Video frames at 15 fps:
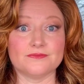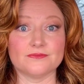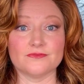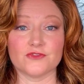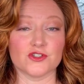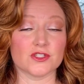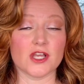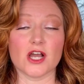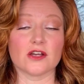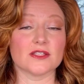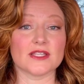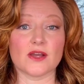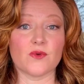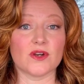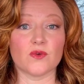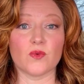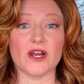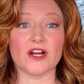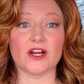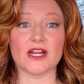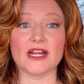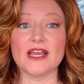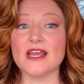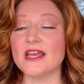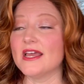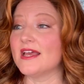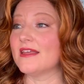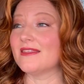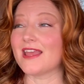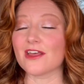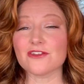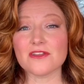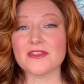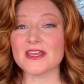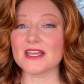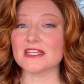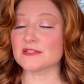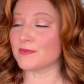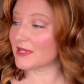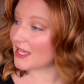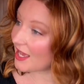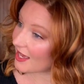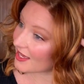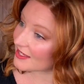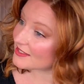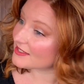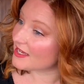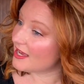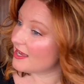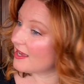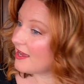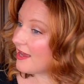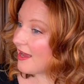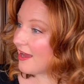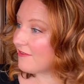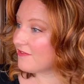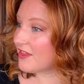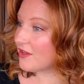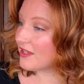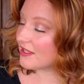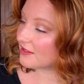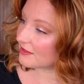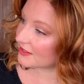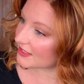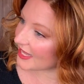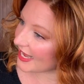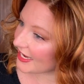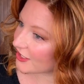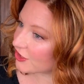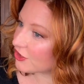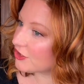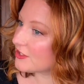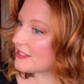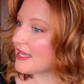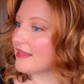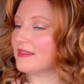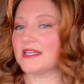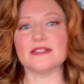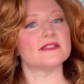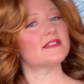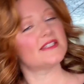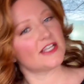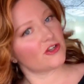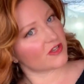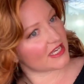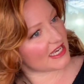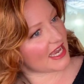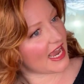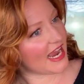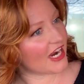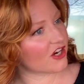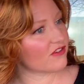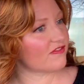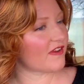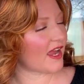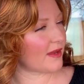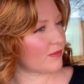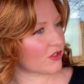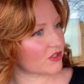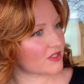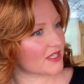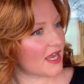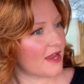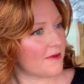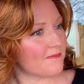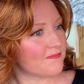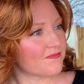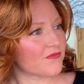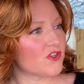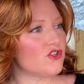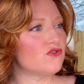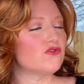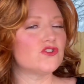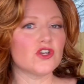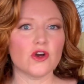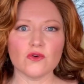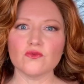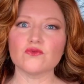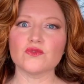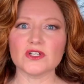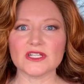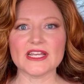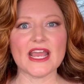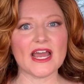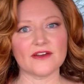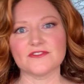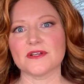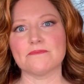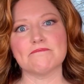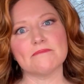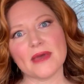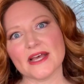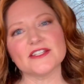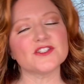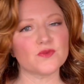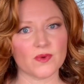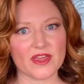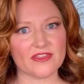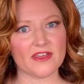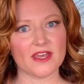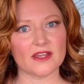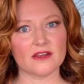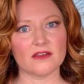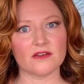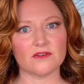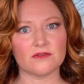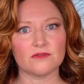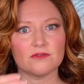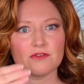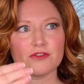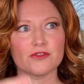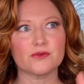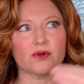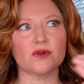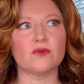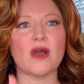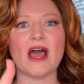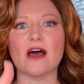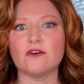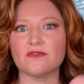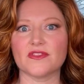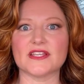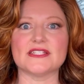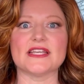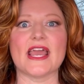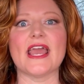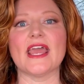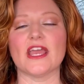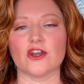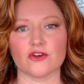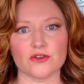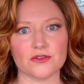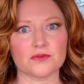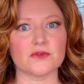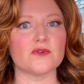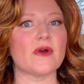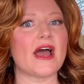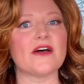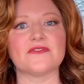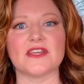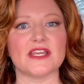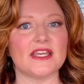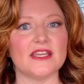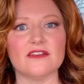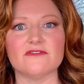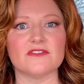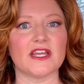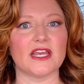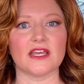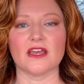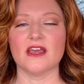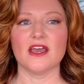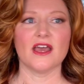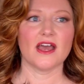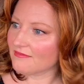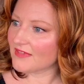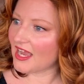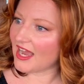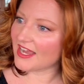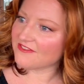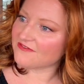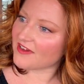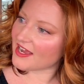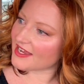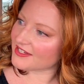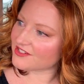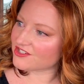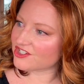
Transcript: for as long as I want to wear it. The other thing is, because of the layers and these silky hair fibers, you don't really have to mess with it throughout the day or throughout the evening. I find